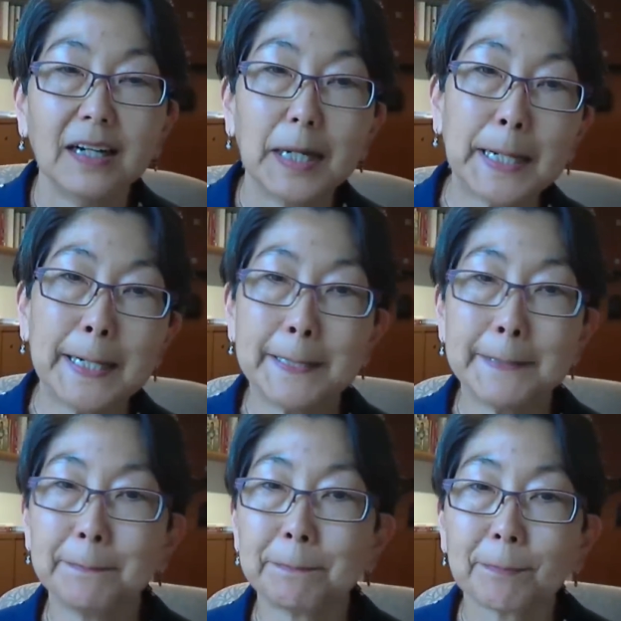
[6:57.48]

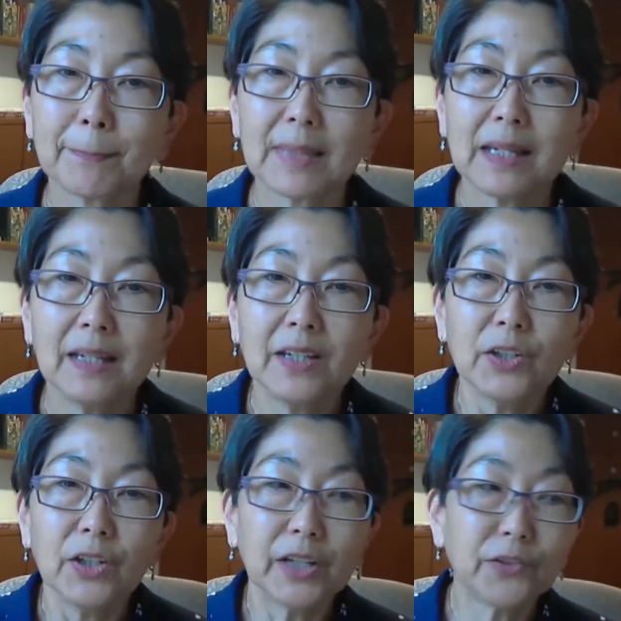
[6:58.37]
Um,
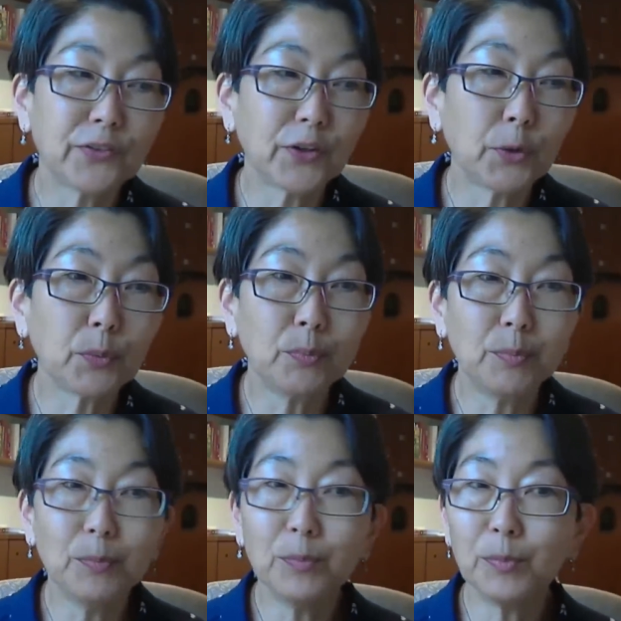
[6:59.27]
and so
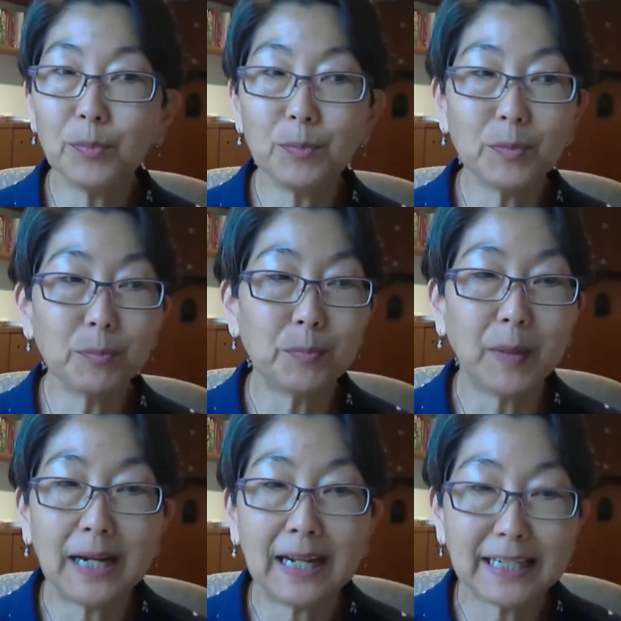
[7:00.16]

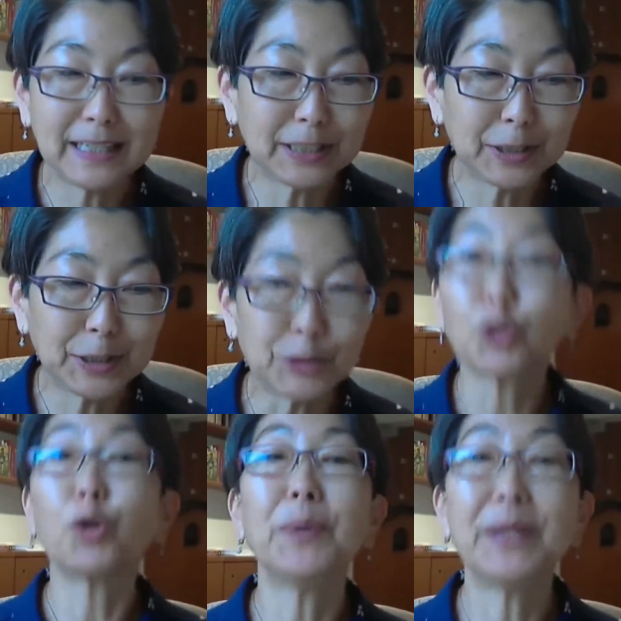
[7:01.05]
by
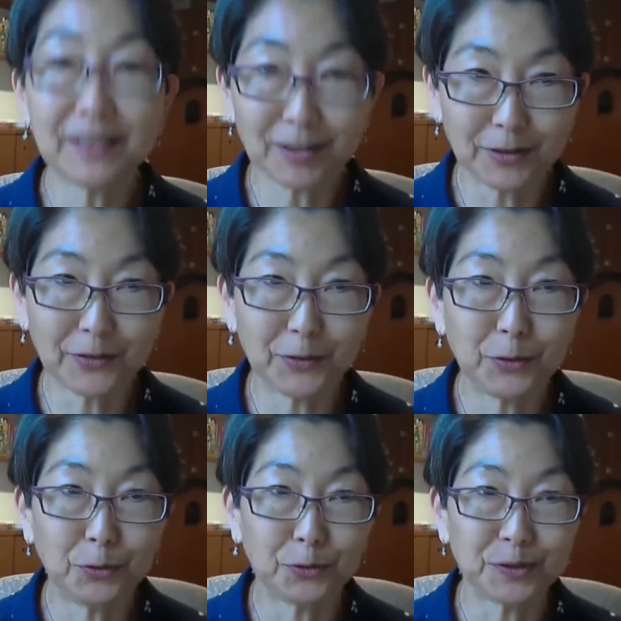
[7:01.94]
interpreting the
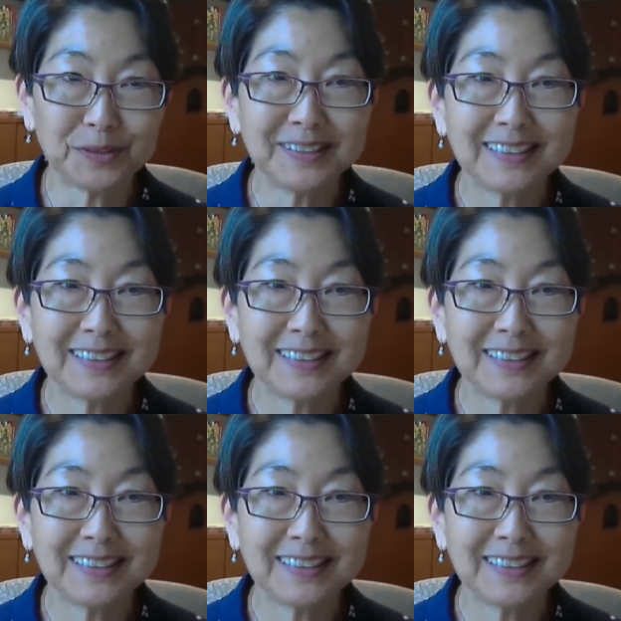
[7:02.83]
Constitution